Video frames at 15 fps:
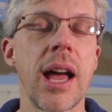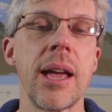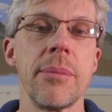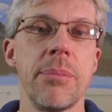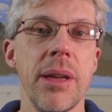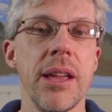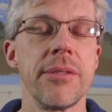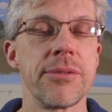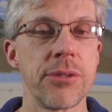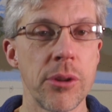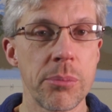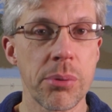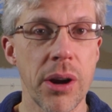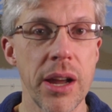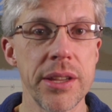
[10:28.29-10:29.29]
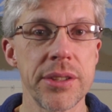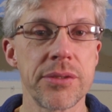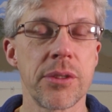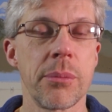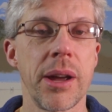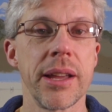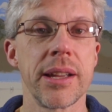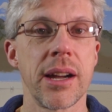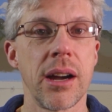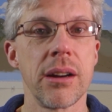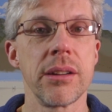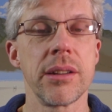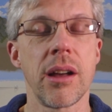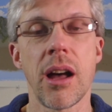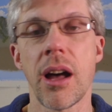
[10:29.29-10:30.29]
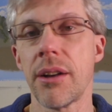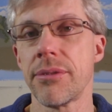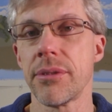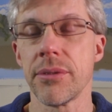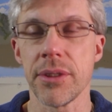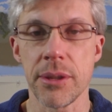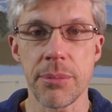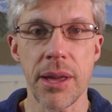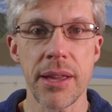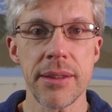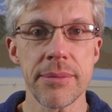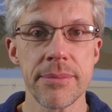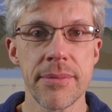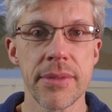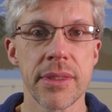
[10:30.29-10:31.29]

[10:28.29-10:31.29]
I paid full price for my card off of eBay.